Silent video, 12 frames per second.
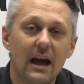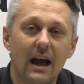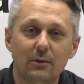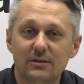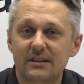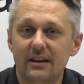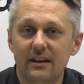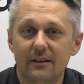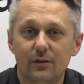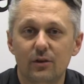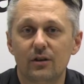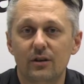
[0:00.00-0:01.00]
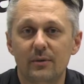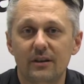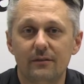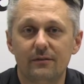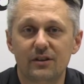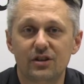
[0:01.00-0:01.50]
I would say if you're going to be
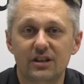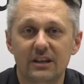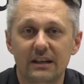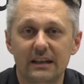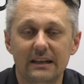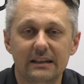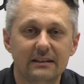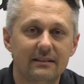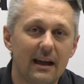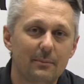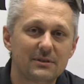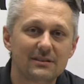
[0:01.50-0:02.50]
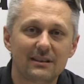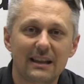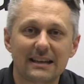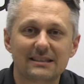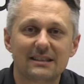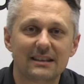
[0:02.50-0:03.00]
fishing in depths
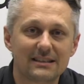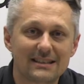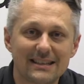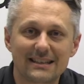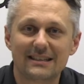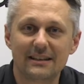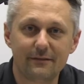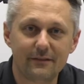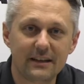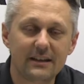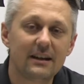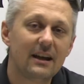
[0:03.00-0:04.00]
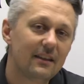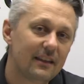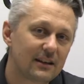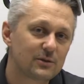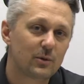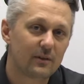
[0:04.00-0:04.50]
less than 60 feet,
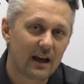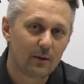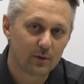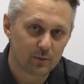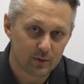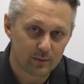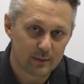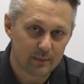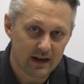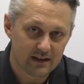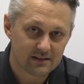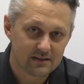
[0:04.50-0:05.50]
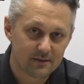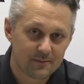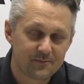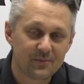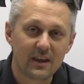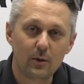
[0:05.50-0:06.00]
that's where that one would be best.
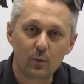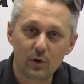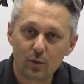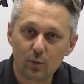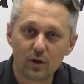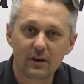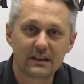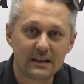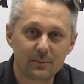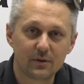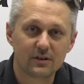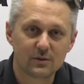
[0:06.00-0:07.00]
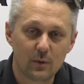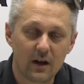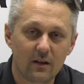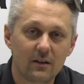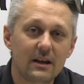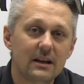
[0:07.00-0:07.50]
It will work deeper as
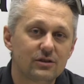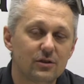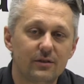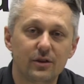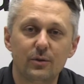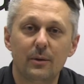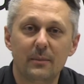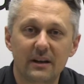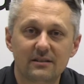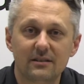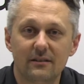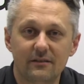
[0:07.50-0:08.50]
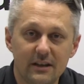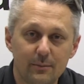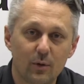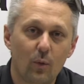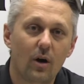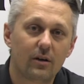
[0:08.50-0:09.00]
well, so if you do a mix of
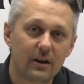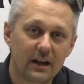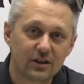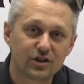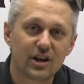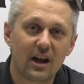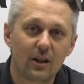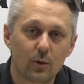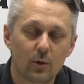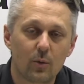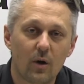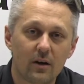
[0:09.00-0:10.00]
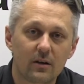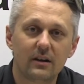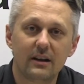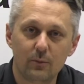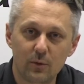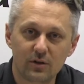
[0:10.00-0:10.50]
deeper water and shallower water,
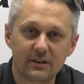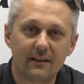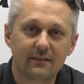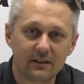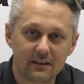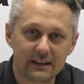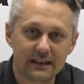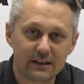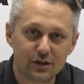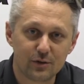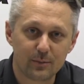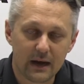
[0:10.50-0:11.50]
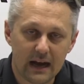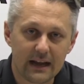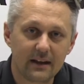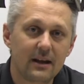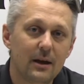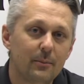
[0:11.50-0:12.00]
it will definitely get you by,
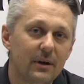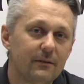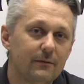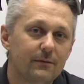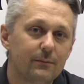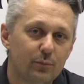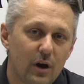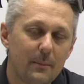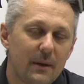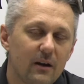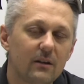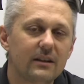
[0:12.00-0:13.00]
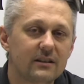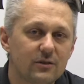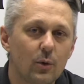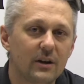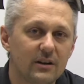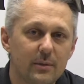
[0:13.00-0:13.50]
but primarily is
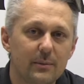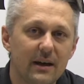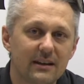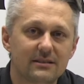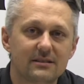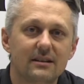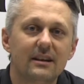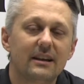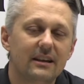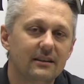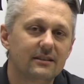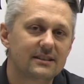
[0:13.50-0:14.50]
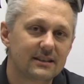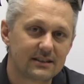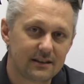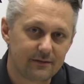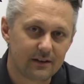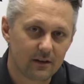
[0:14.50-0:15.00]
going to be best in
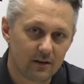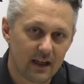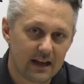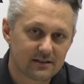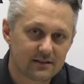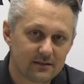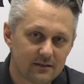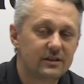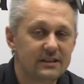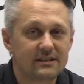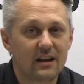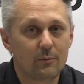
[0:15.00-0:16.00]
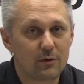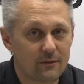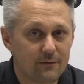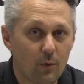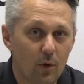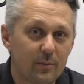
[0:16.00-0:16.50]
60 feet or less. So these come with a
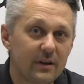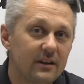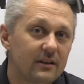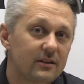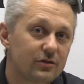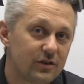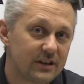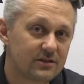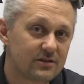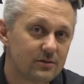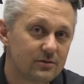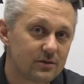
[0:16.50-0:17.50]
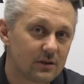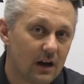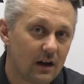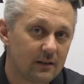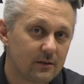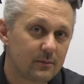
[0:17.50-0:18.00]
4-pin transducer
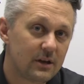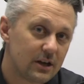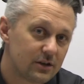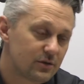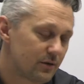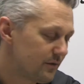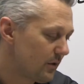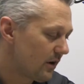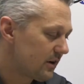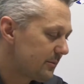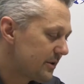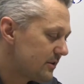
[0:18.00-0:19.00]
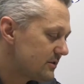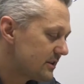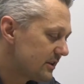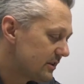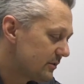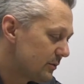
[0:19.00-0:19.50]
on them, so if you are going to be using
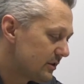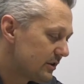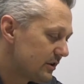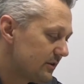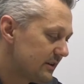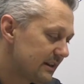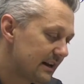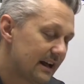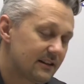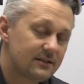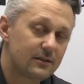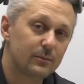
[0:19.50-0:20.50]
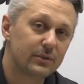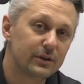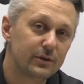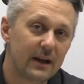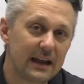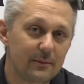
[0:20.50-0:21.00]
it with a unit that has the
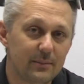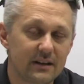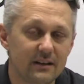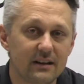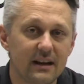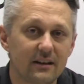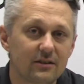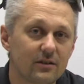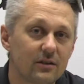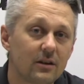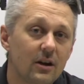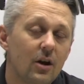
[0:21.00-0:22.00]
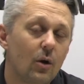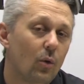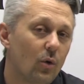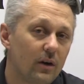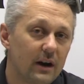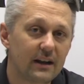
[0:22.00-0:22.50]
blue 8-pin connector
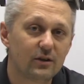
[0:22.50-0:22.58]
or a